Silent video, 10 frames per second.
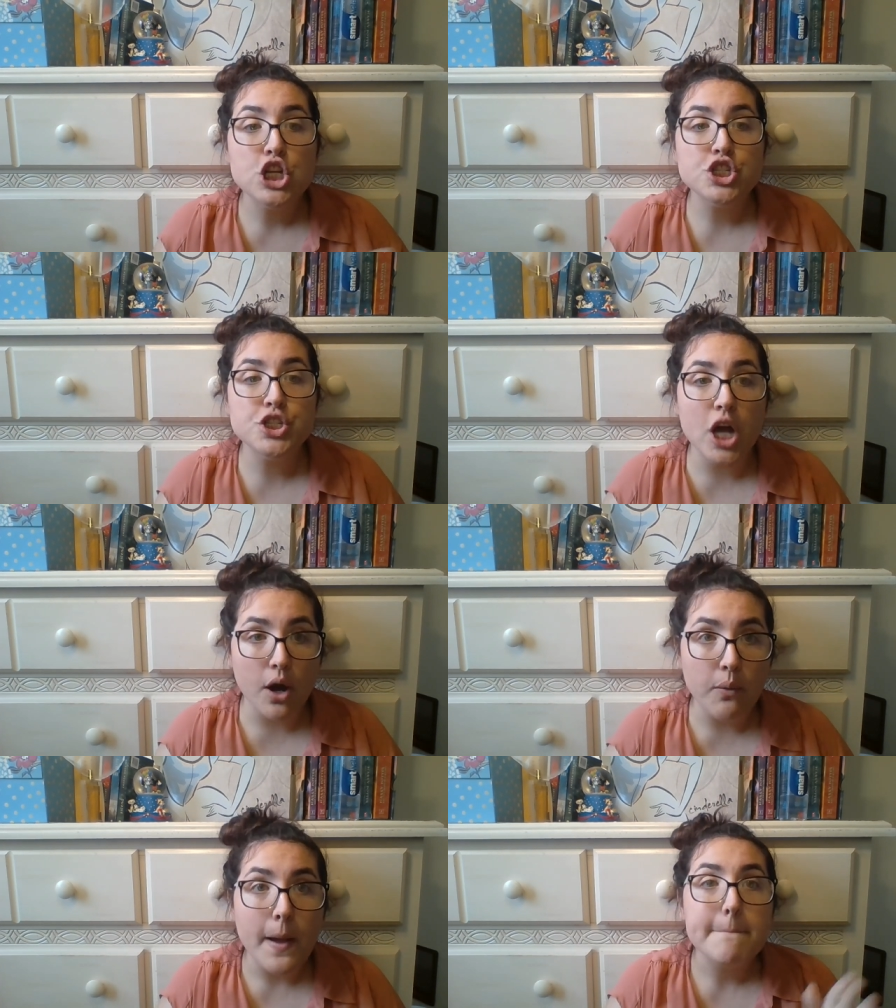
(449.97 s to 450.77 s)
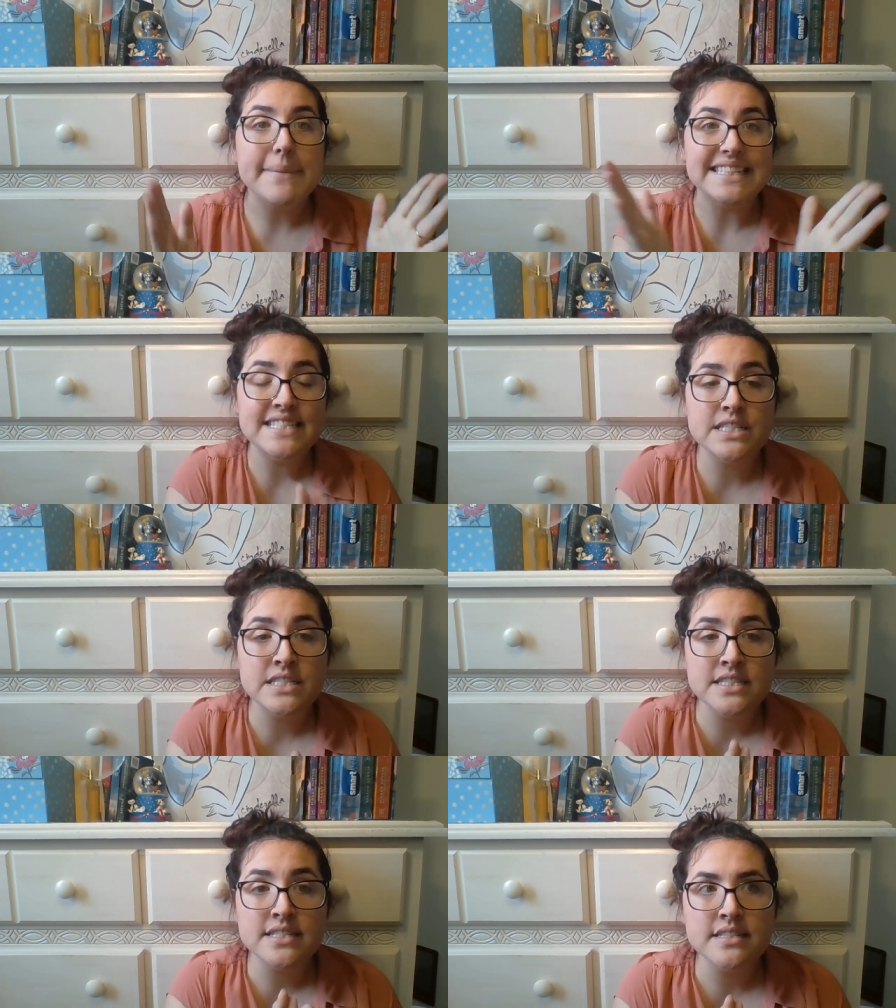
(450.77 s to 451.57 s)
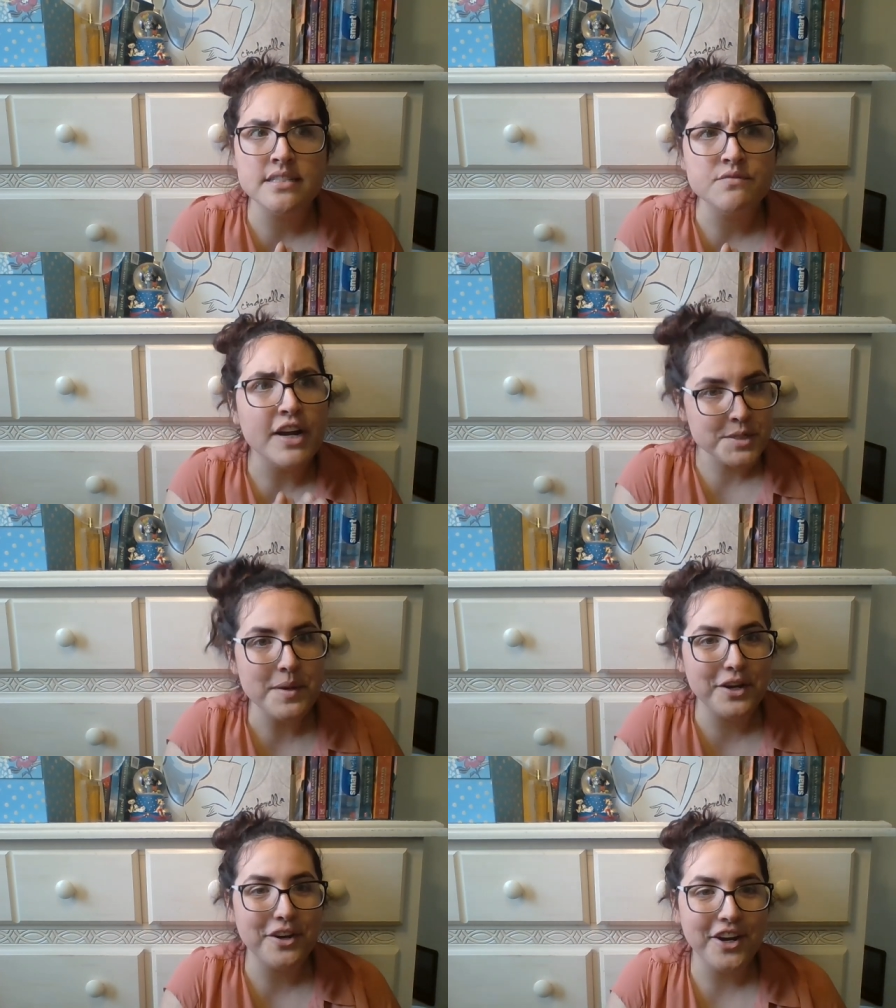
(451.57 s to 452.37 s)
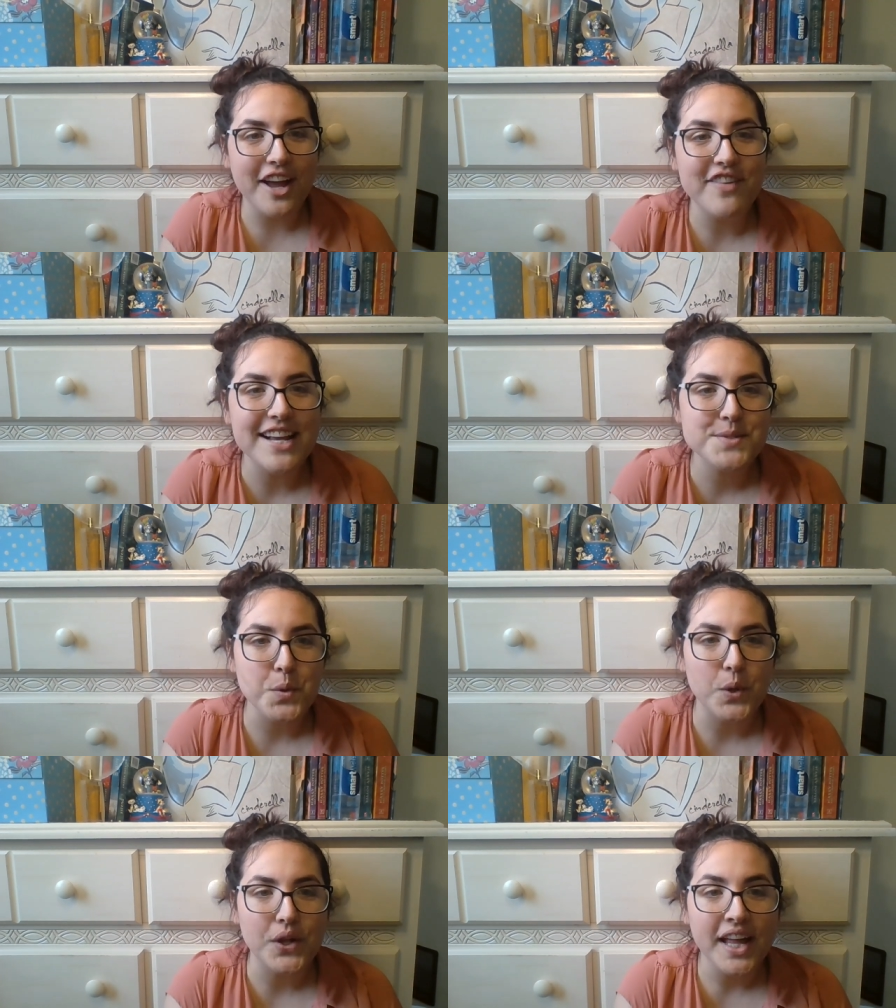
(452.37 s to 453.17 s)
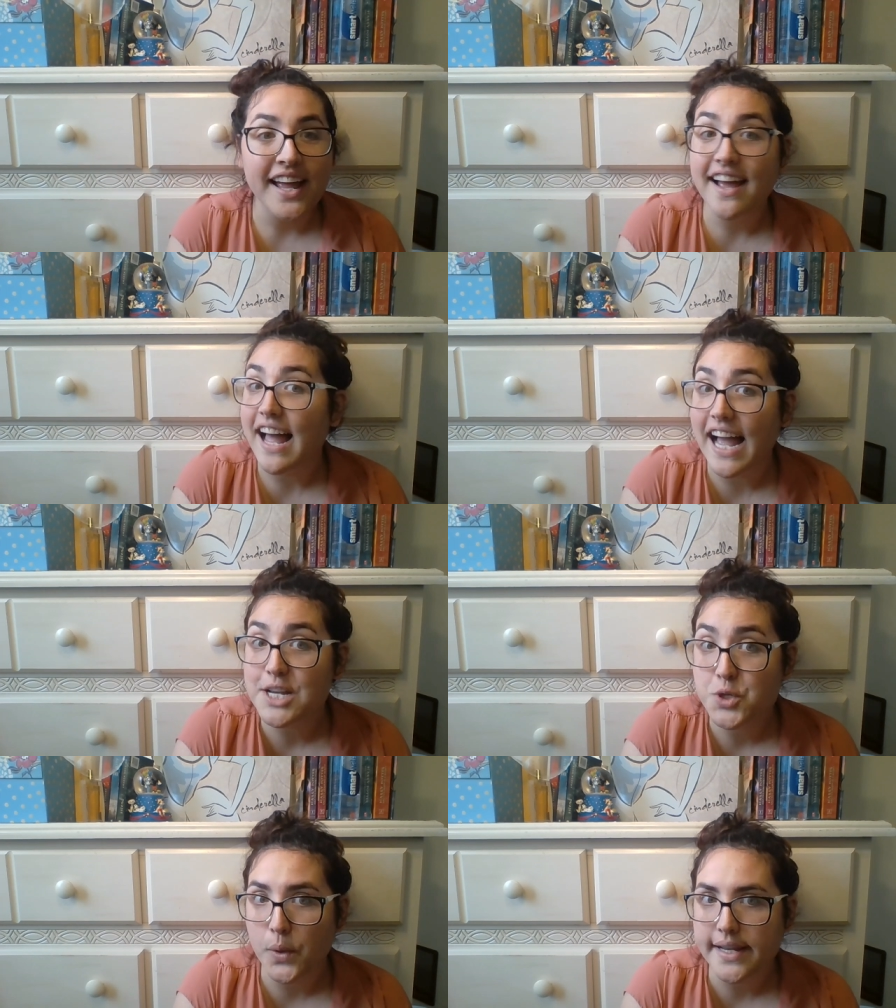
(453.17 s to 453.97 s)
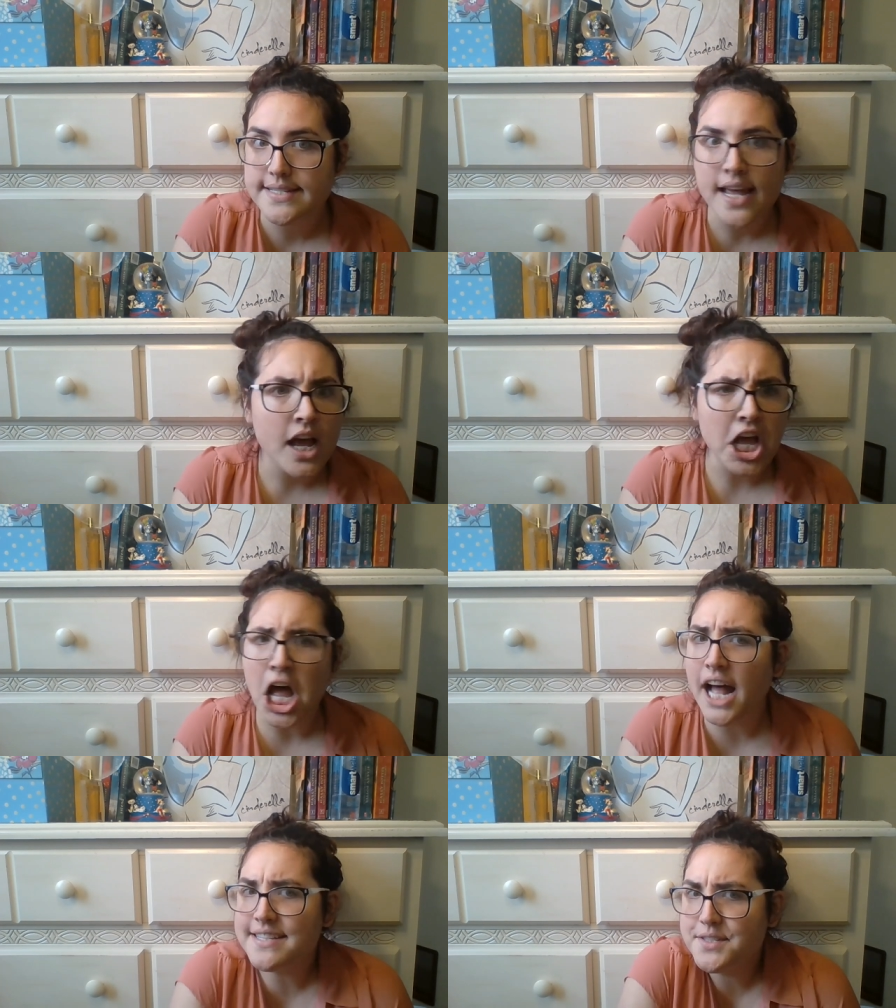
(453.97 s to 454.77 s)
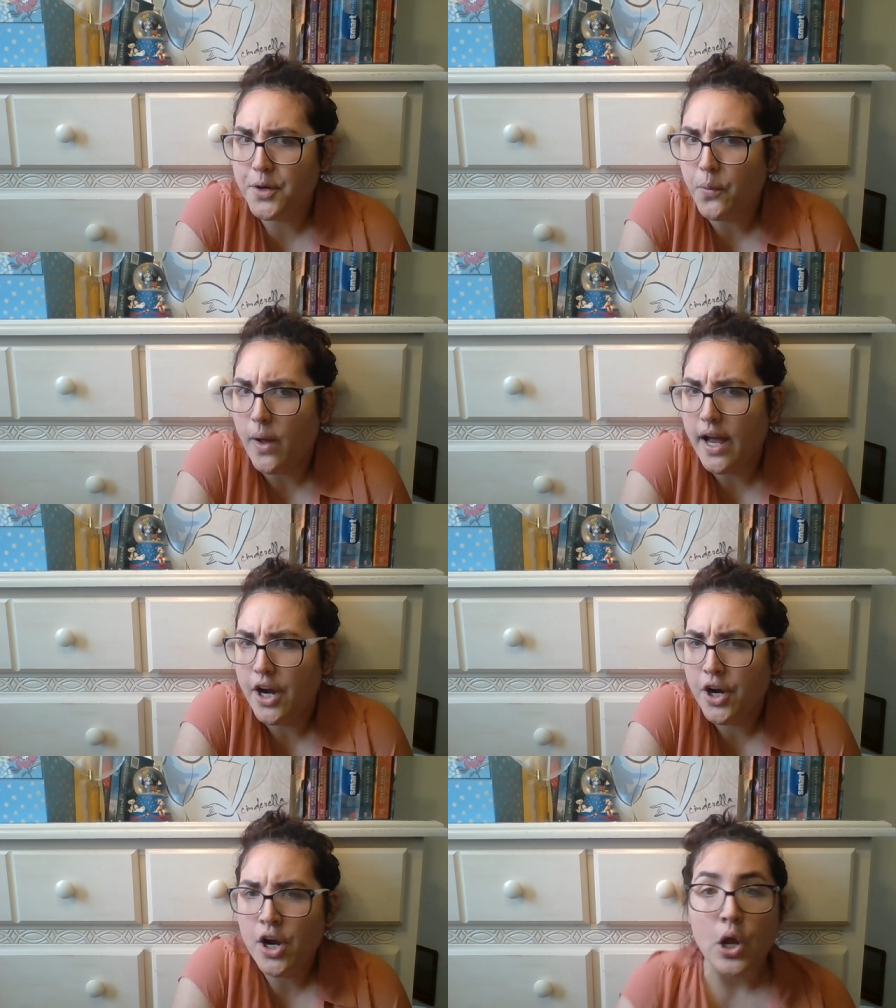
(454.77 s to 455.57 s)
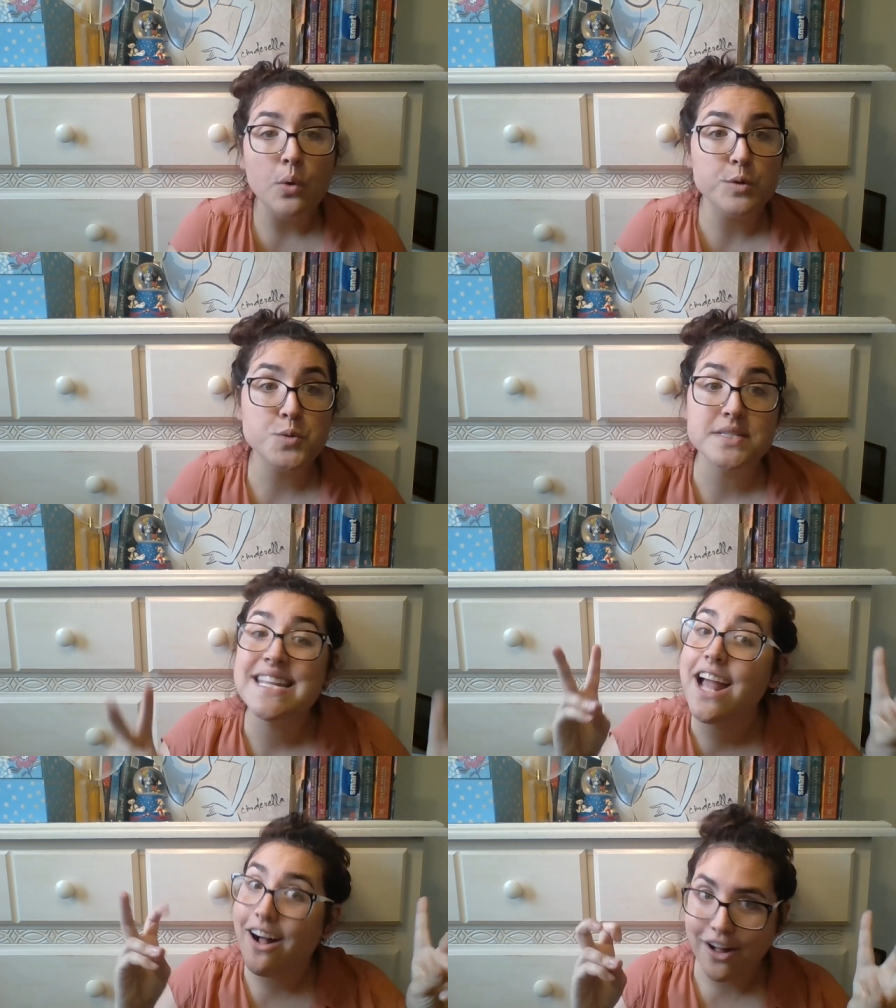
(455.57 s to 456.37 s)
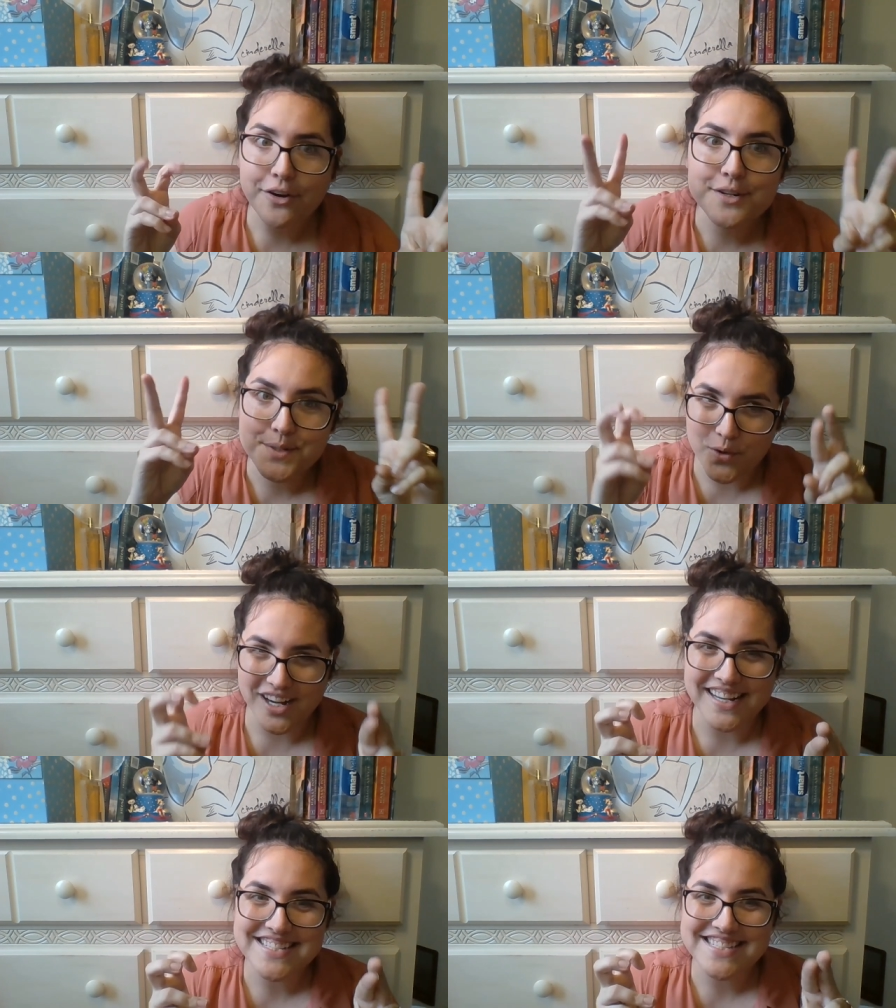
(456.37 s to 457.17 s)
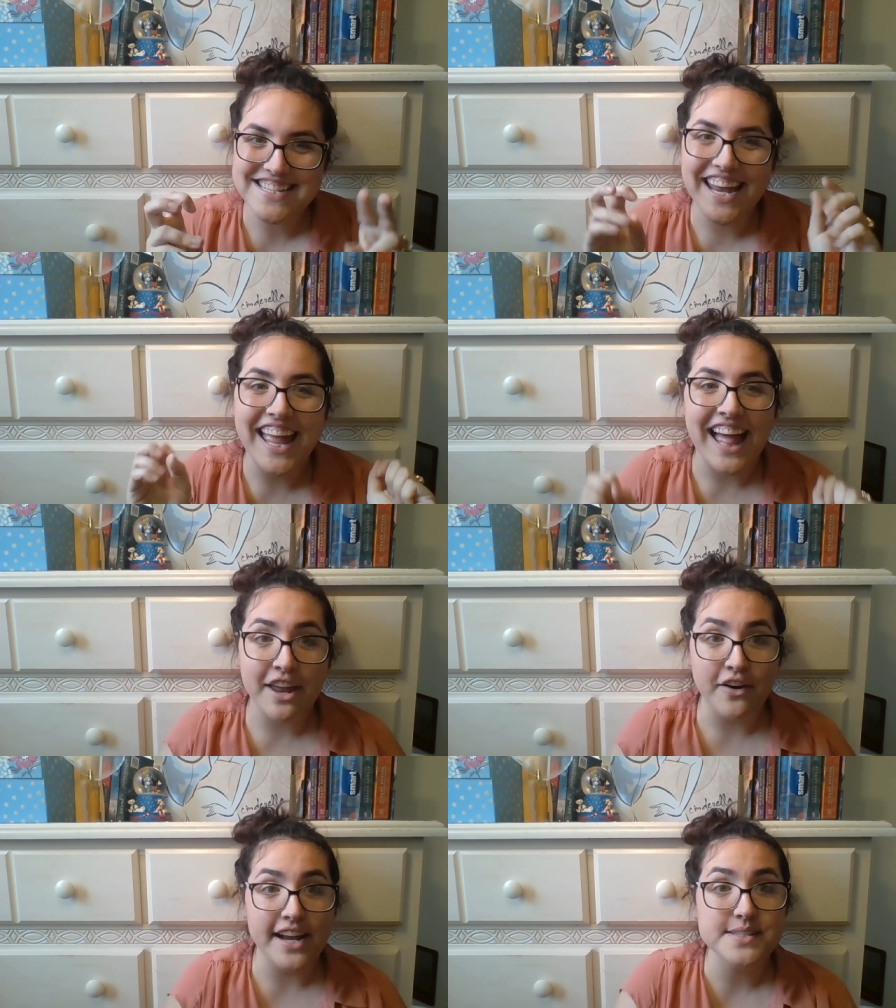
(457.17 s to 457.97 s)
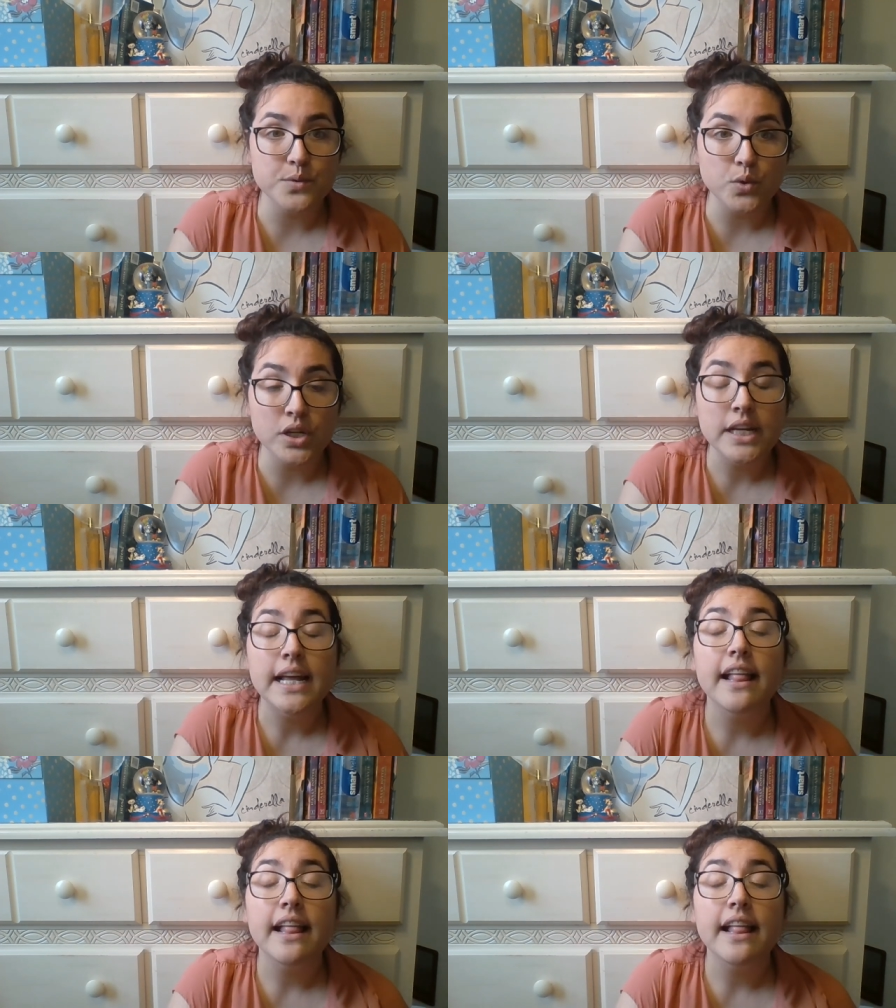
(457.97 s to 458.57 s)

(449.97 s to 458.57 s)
So my freshman year of high school, I joined concert choir, which was the honors chorus at our high school.